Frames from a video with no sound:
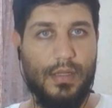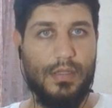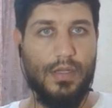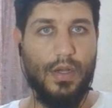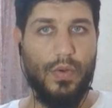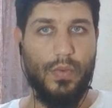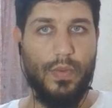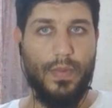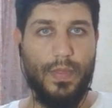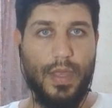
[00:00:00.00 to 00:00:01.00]
So
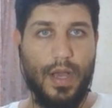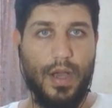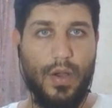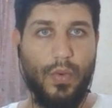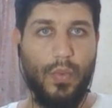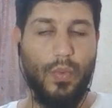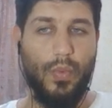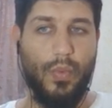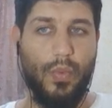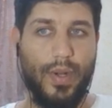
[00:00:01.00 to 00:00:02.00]
now
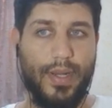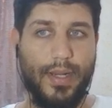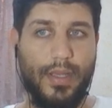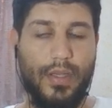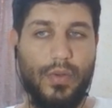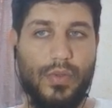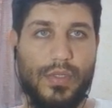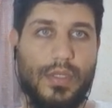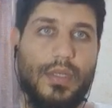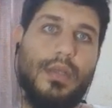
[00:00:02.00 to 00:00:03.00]
we're gonna
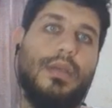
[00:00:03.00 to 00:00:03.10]
use